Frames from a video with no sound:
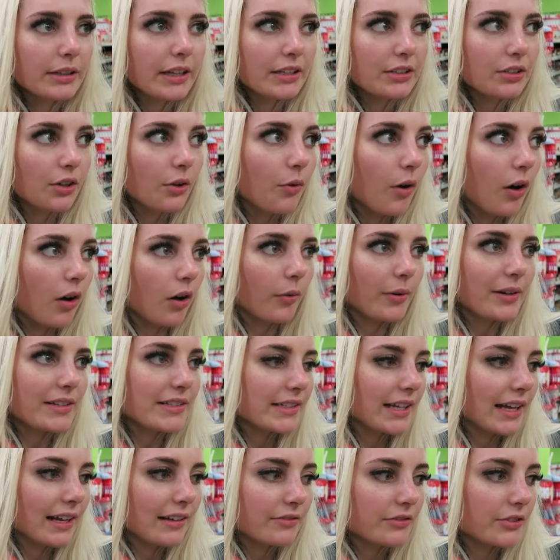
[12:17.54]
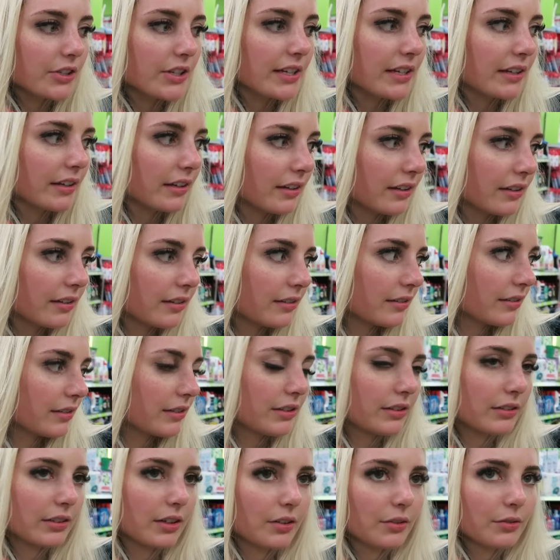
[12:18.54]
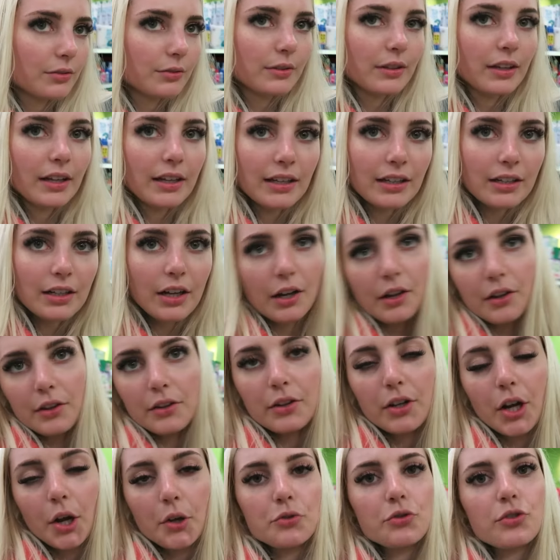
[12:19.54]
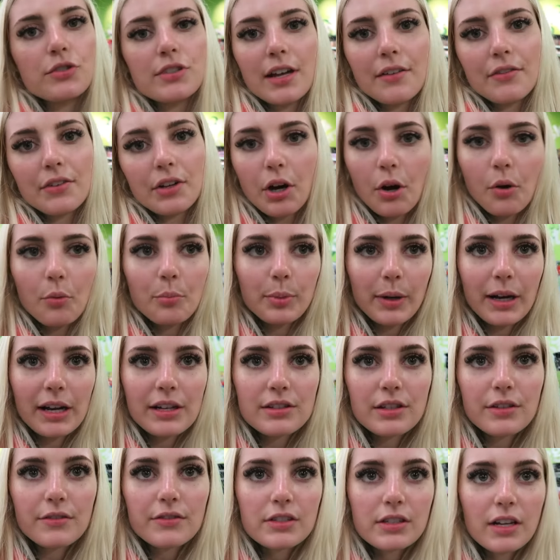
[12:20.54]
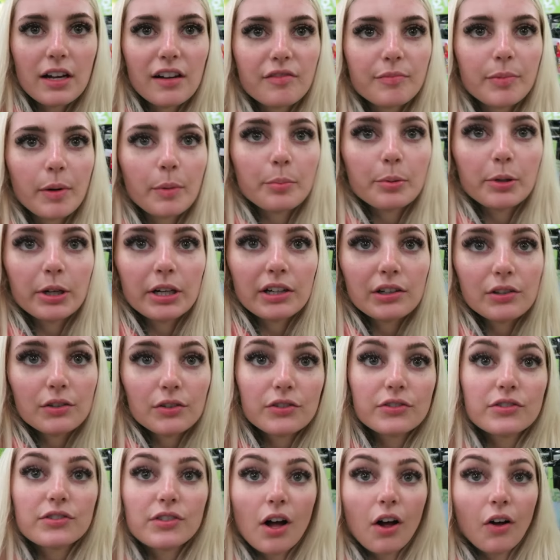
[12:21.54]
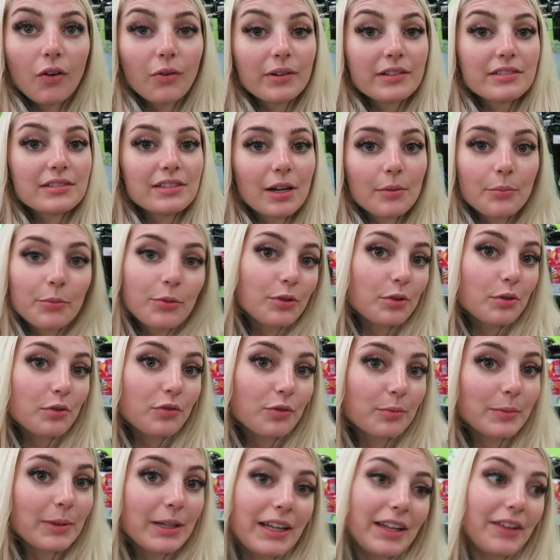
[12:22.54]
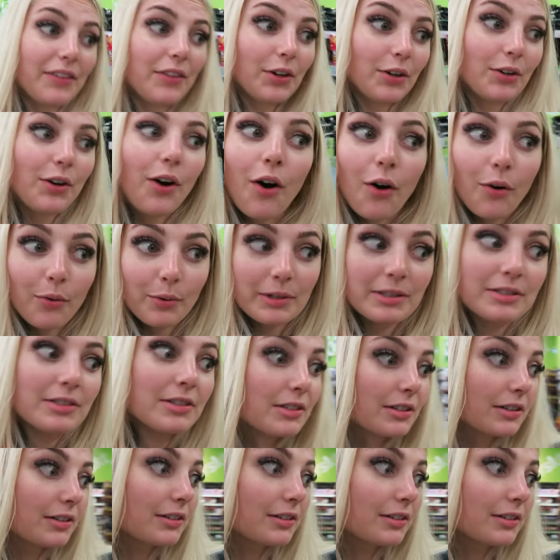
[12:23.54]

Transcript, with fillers: But they don't always have like you know, like other countries have their own brands of stuff, but Pringles always come through for me and they're always